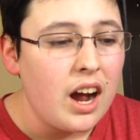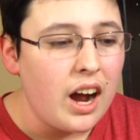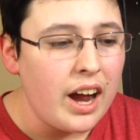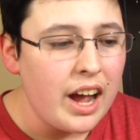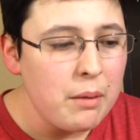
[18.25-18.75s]

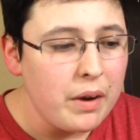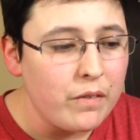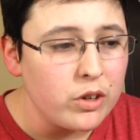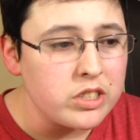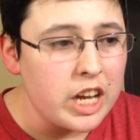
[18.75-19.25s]
I had my
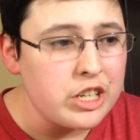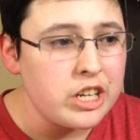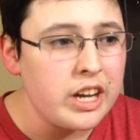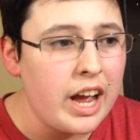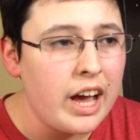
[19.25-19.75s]
first
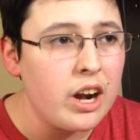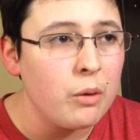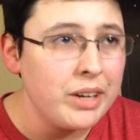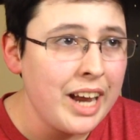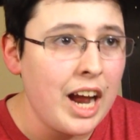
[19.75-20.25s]
session at a
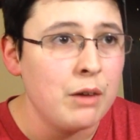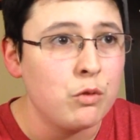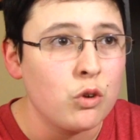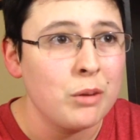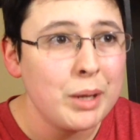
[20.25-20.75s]
rehab
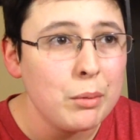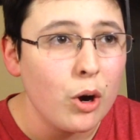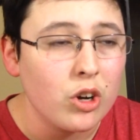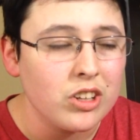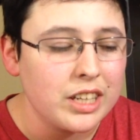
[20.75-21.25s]
for
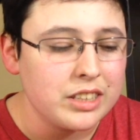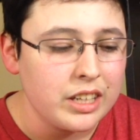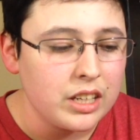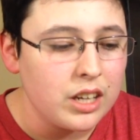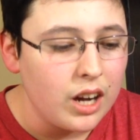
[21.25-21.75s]
amiibo collecting.